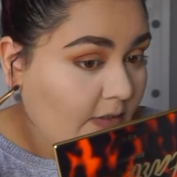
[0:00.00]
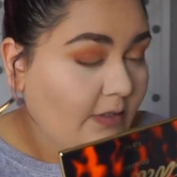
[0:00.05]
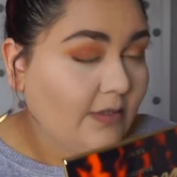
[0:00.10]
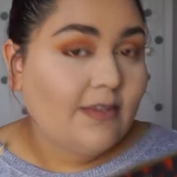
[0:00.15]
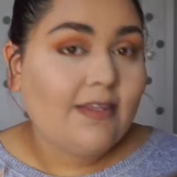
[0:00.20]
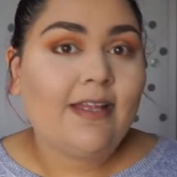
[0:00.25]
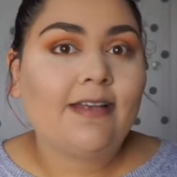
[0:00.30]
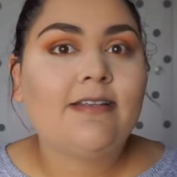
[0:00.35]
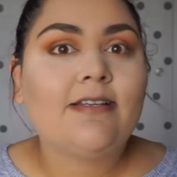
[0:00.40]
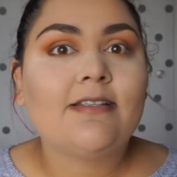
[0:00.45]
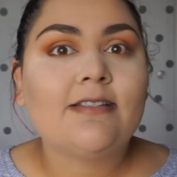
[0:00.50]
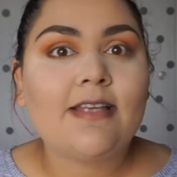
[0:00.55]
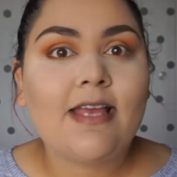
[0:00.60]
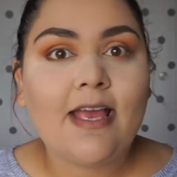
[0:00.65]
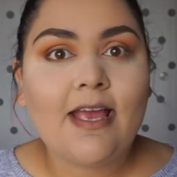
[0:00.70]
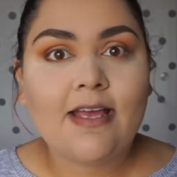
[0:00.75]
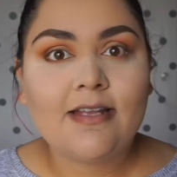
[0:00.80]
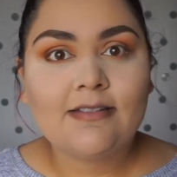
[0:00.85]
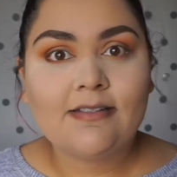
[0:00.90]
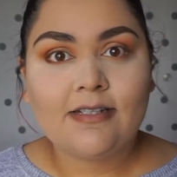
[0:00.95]
That just
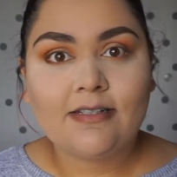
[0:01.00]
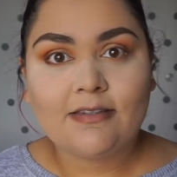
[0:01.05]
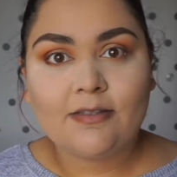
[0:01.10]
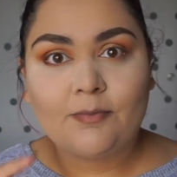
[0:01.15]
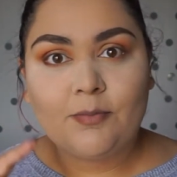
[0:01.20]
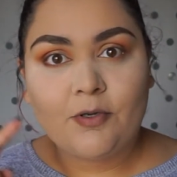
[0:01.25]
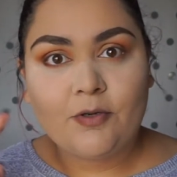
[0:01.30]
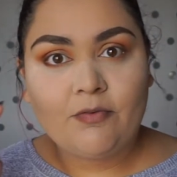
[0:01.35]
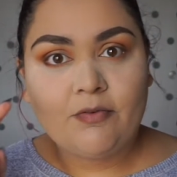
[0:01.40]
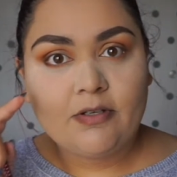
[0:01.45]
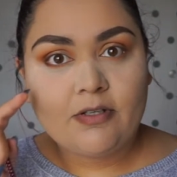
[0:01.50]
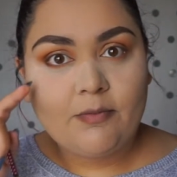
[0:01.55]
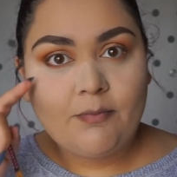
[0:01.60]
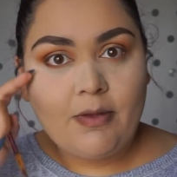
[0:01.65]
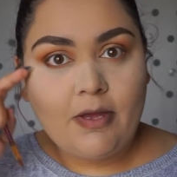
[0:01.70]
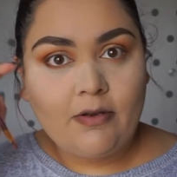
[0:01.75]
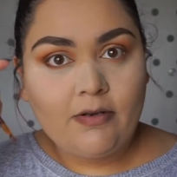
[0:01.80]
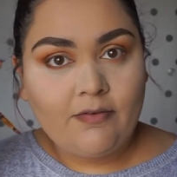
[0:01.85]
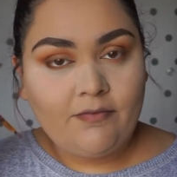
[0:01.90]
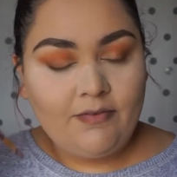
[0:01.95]
adds like the perfect
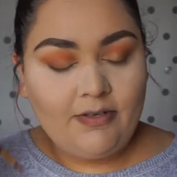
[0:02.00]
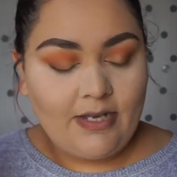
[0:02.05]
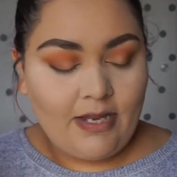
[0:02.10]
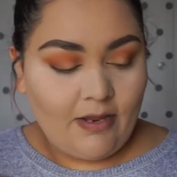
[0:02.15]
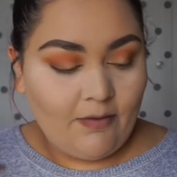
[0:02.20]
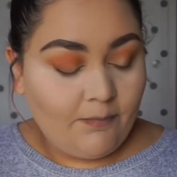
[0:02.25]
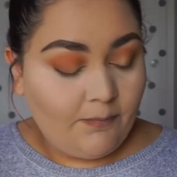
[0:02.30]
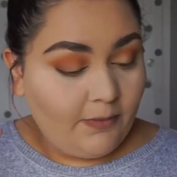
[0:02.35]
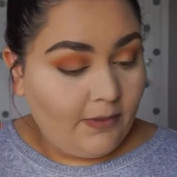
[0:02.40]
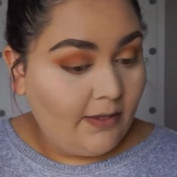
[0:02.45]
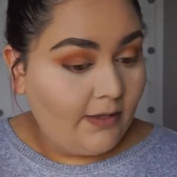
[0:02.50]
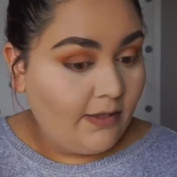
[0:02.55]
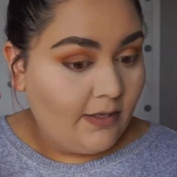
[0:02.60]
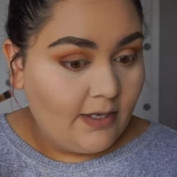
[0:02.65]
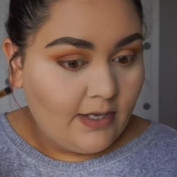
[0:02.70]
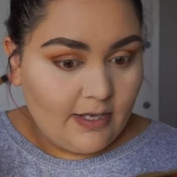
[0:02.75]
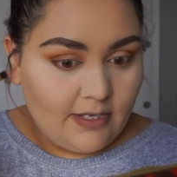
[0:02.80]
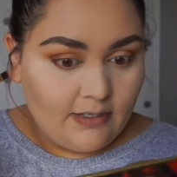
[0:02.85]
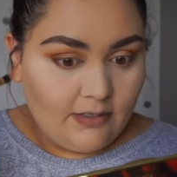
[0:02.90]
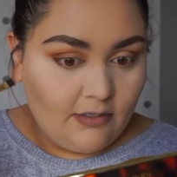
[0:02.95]
amount of depth
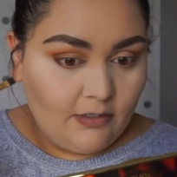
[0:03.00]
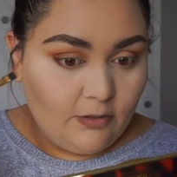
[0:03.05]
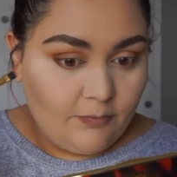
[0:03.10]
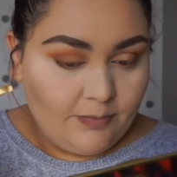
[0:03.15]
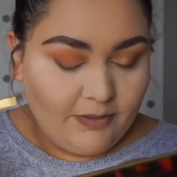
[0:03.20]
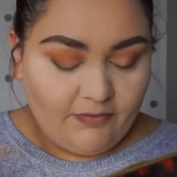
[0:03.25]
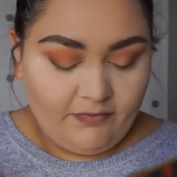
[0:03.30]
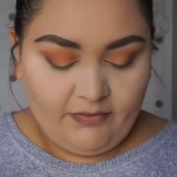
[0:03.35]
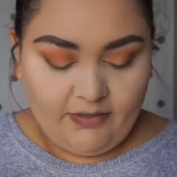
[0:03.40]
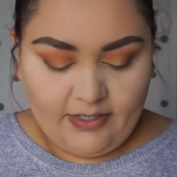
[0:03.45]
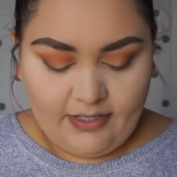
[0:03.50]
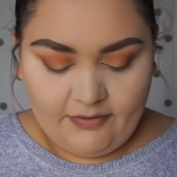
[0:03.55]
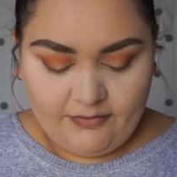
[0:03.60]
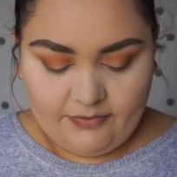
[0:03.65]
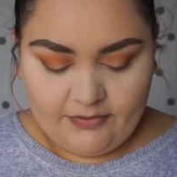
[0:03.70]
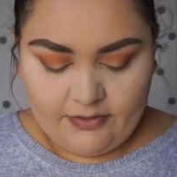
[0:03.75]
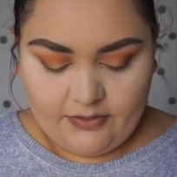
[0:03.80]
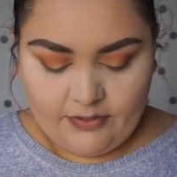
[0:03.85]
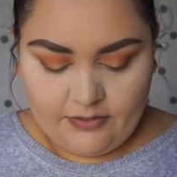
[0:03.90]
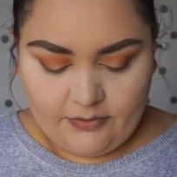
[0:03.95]
and a little bit of
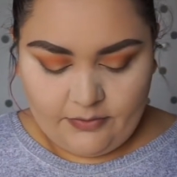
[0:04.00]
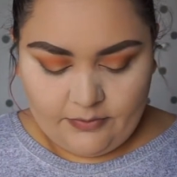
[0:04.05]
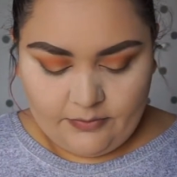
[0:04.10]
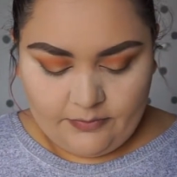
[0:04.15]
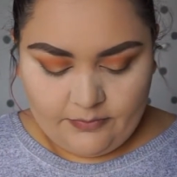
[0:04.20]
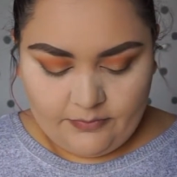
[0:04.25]
lift too,